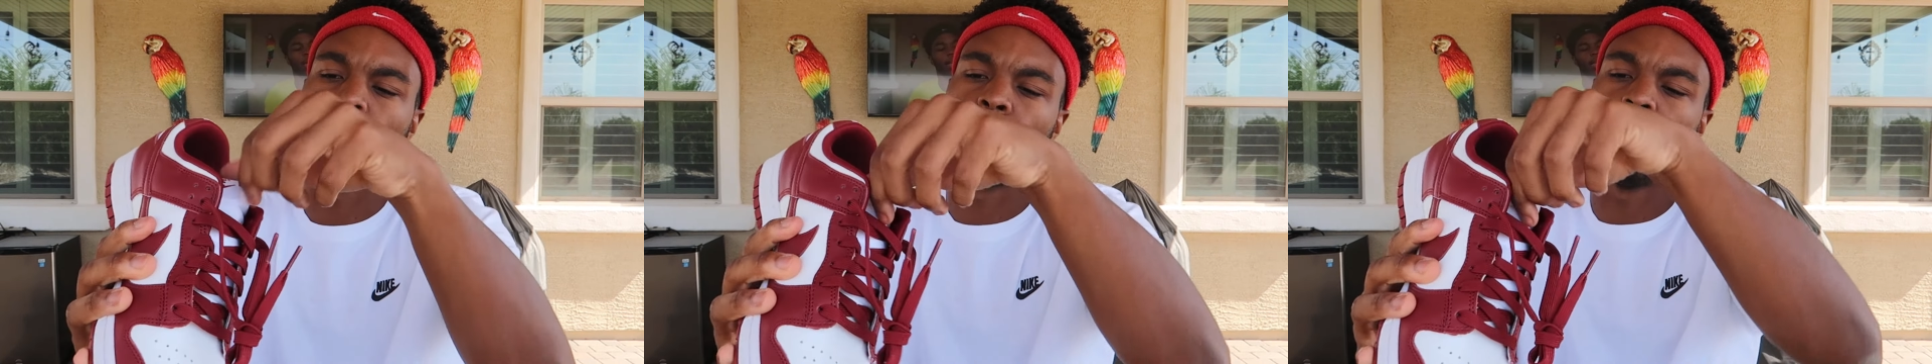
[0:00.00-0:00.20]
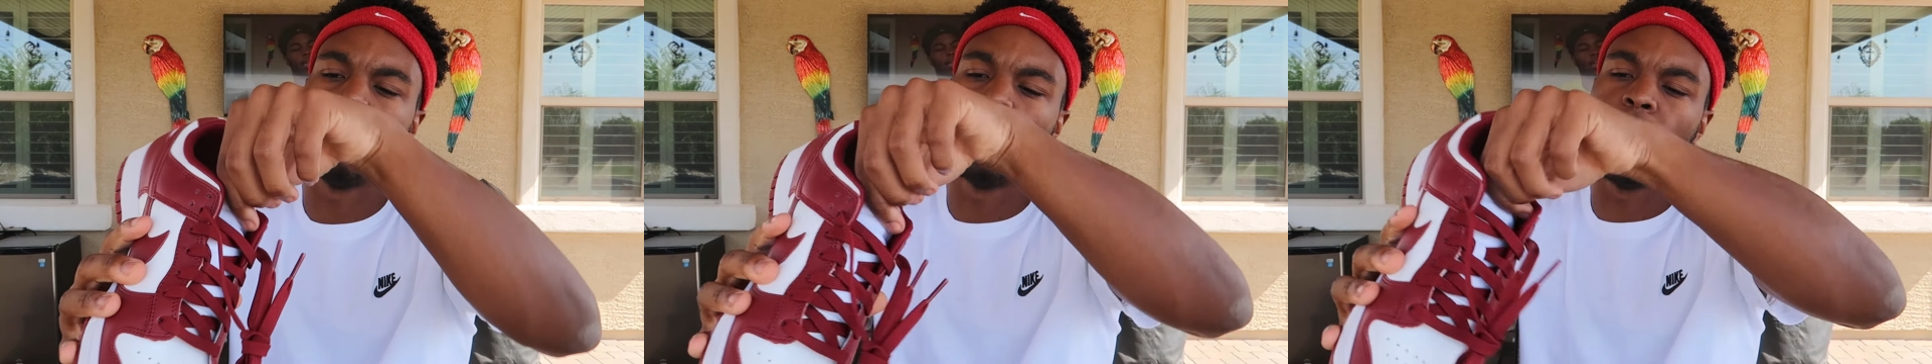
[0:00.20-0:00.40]
gonna
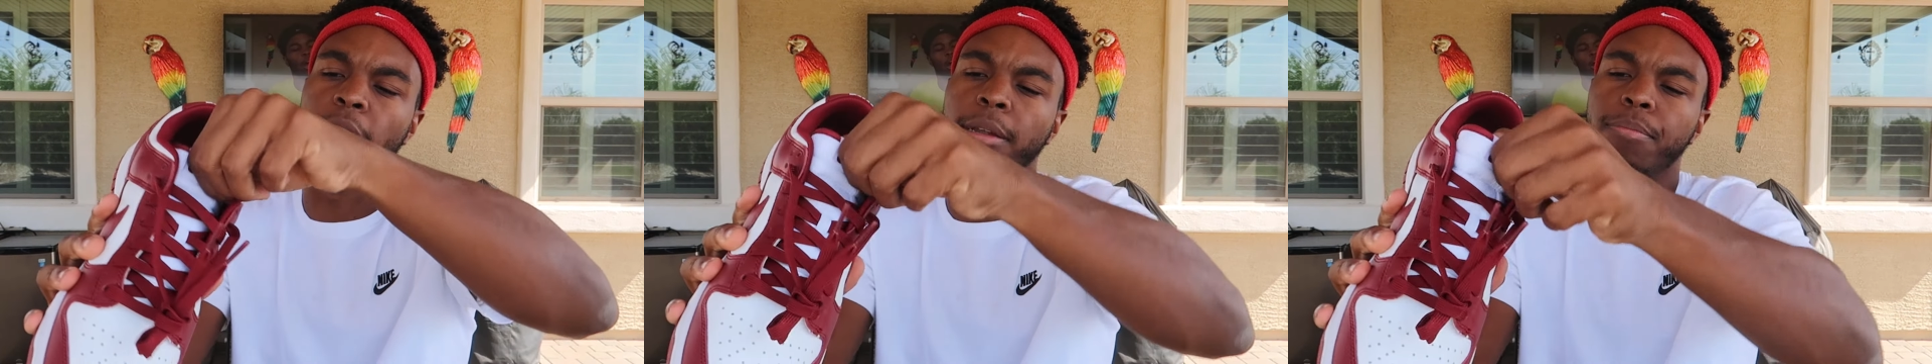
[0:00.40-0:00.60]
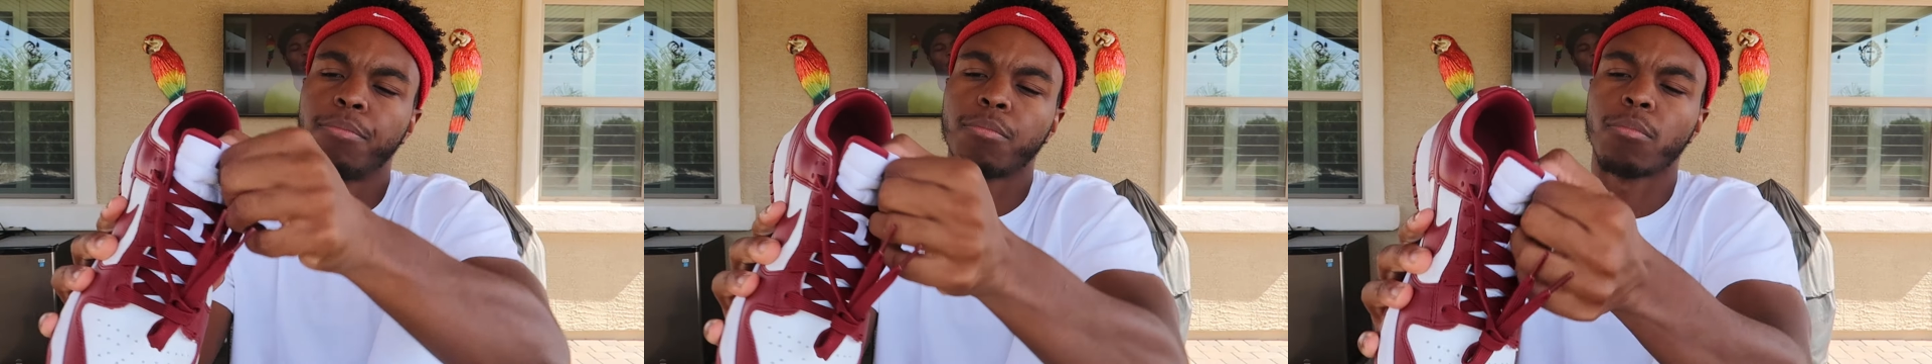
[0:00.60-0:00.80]
go
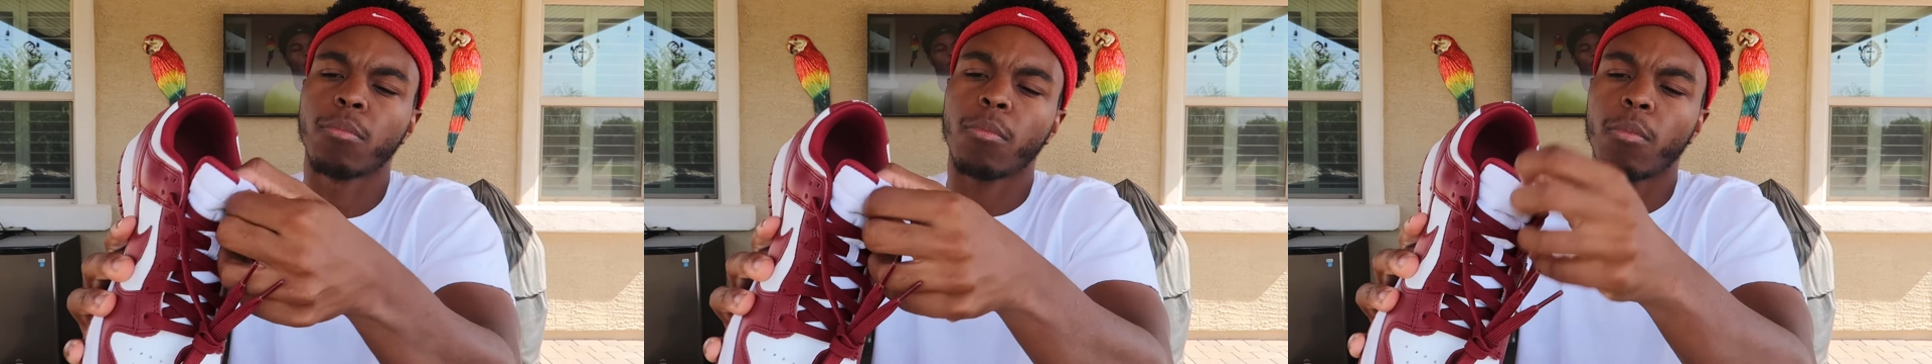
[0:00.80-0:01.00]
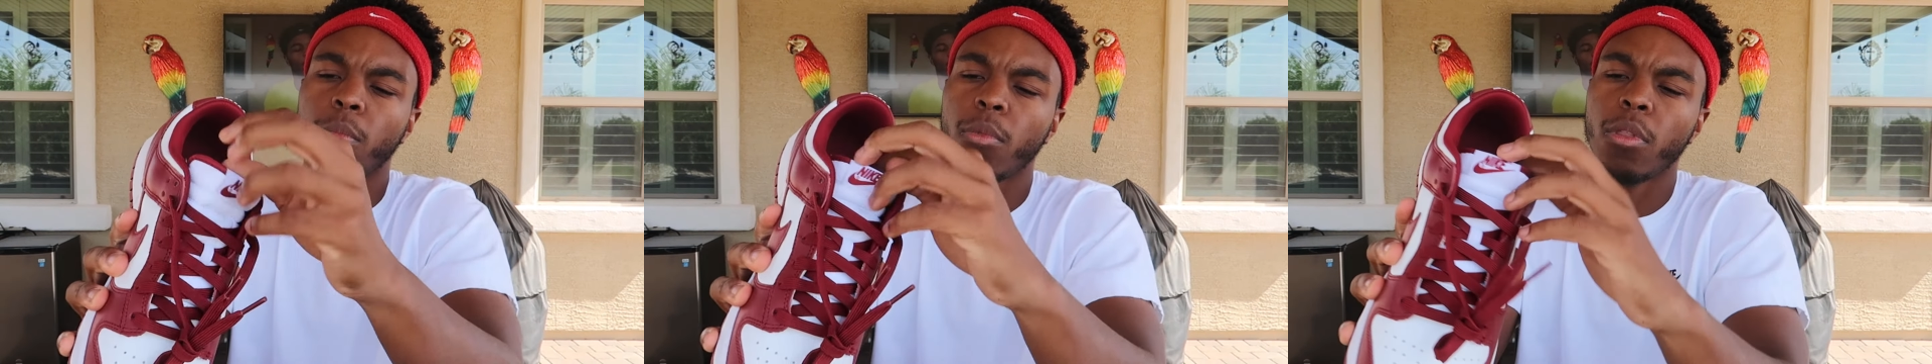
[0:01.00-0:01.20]
ahead
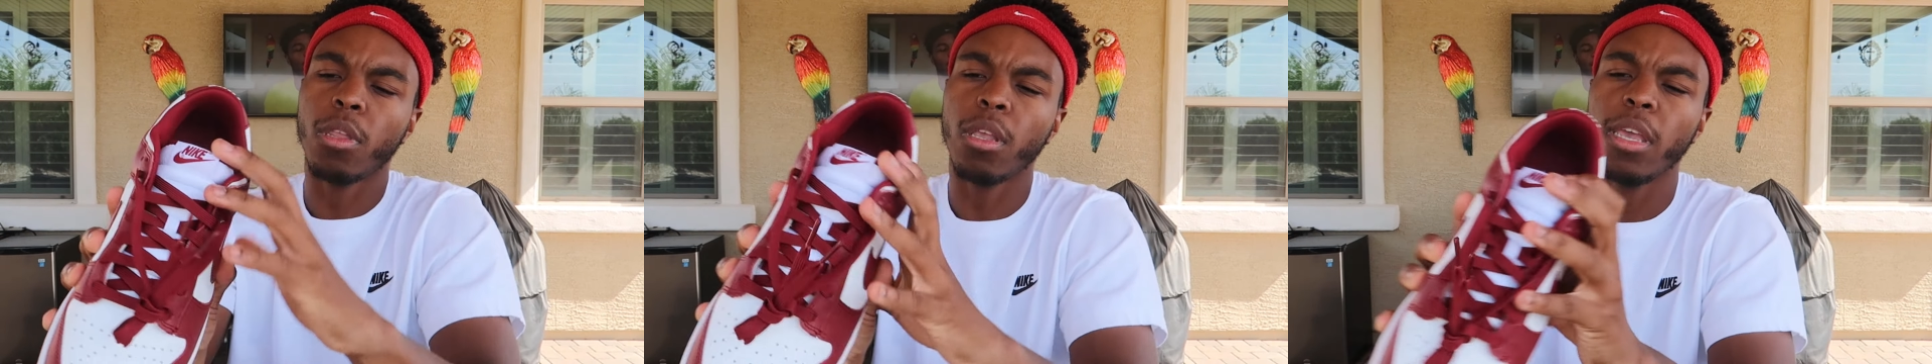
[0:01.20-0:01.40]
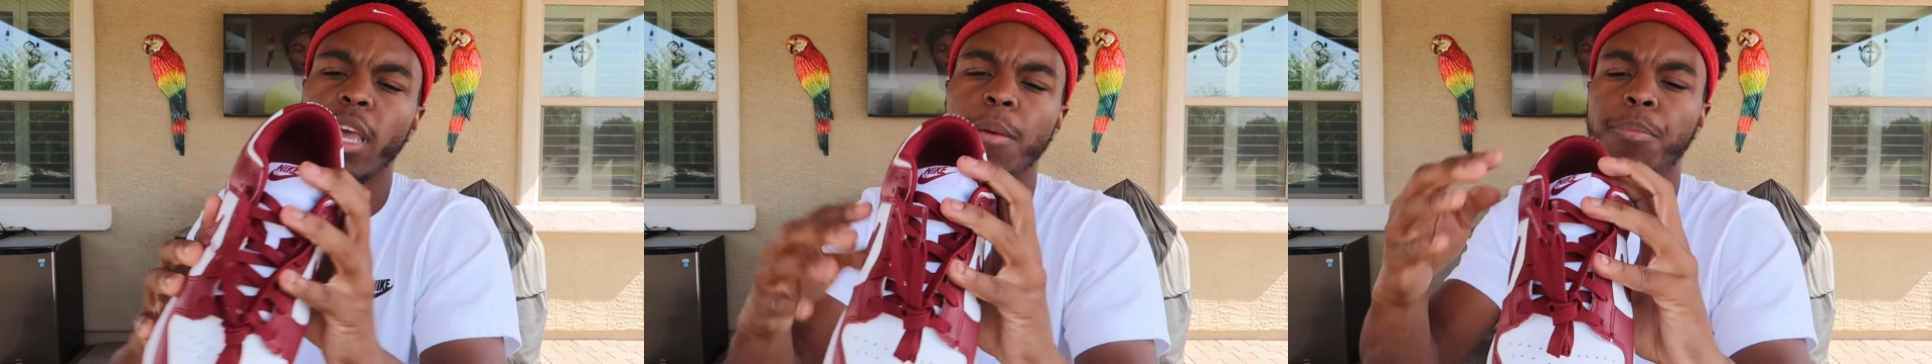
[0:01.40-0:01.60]

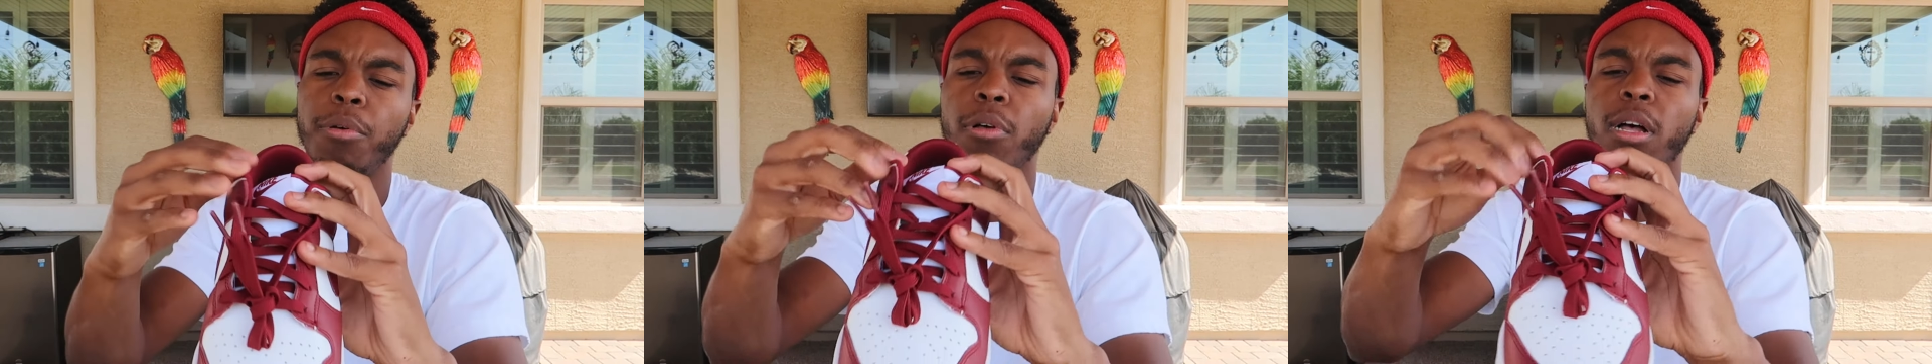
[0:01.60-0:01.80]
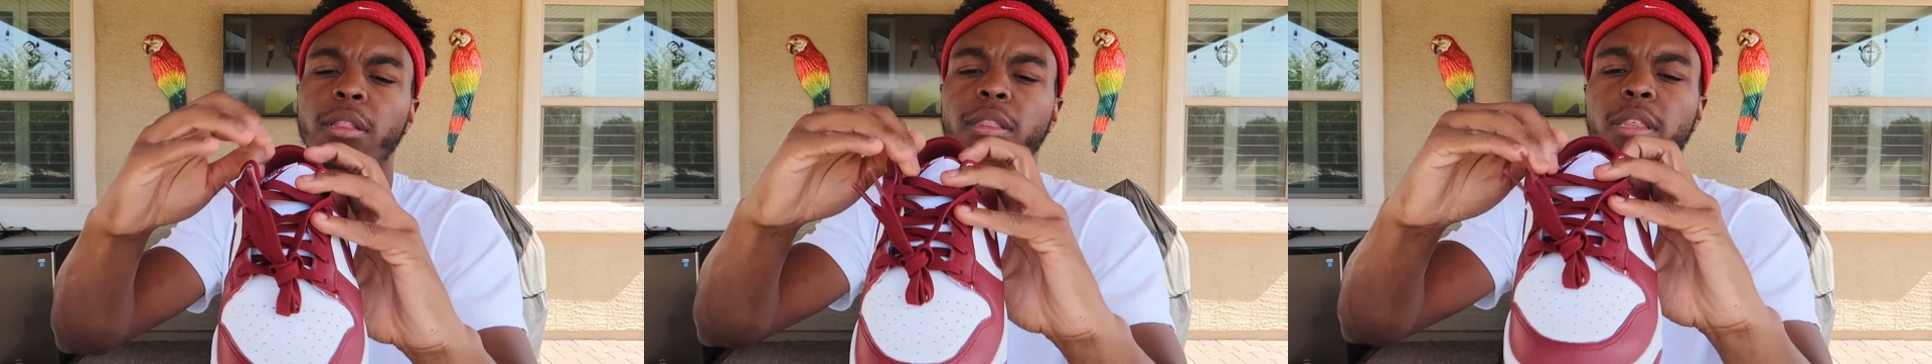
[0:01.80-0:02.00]
and
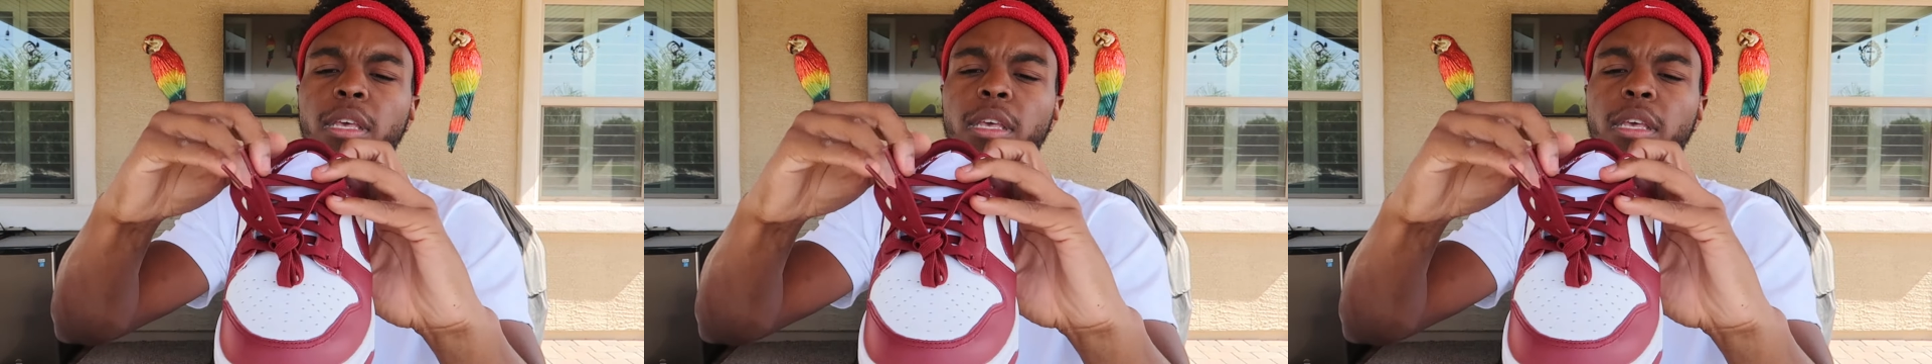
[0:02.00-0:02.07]
pull up